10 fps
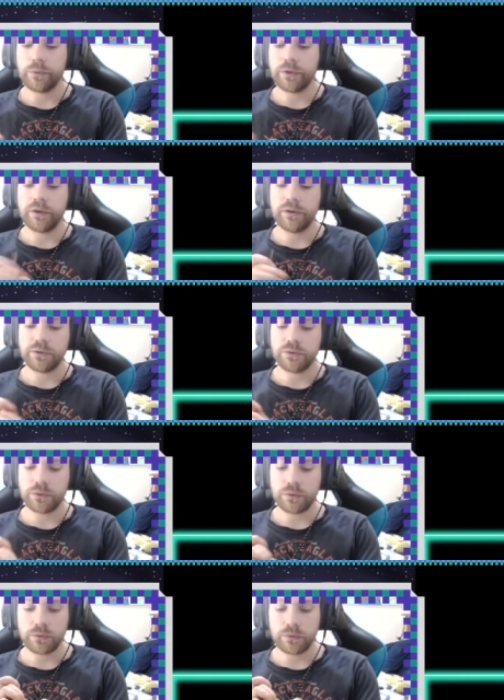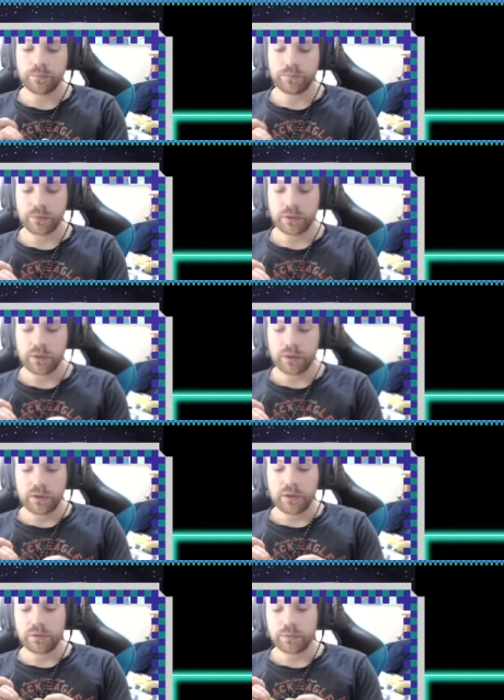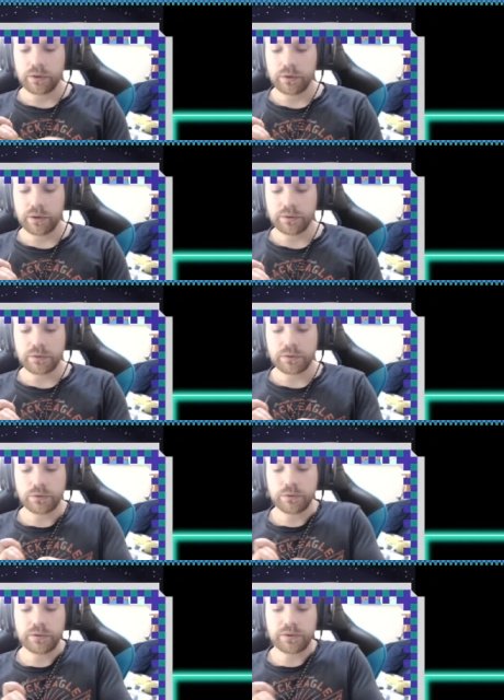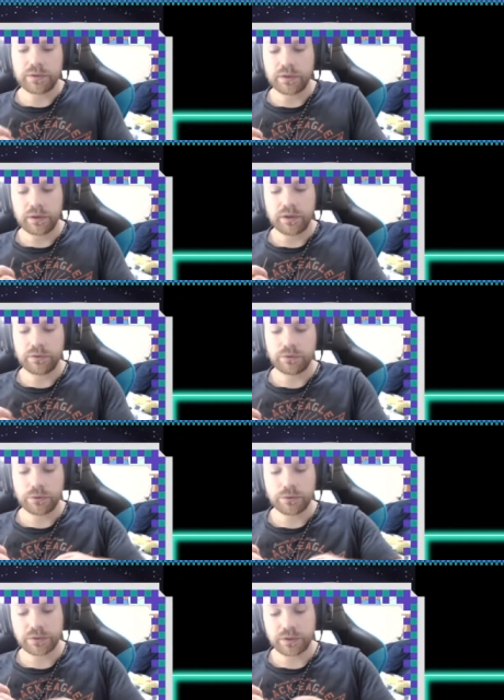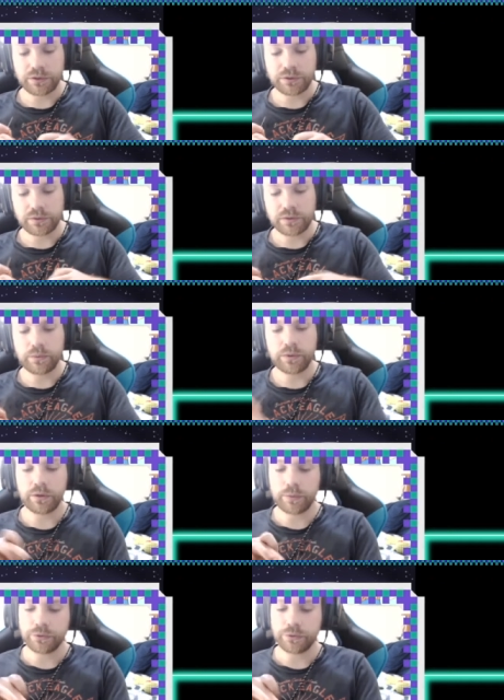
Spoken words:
we're going to do is we're going to do this in 2 stages. We're going to